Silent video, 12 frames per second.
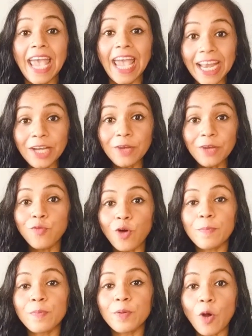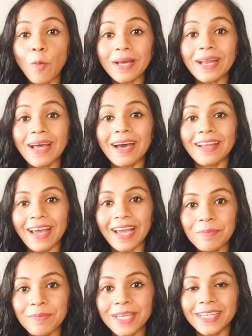and for proper
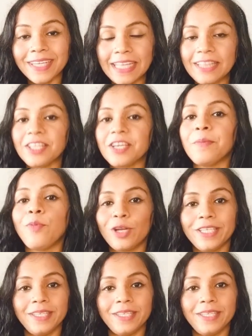alignment in their body.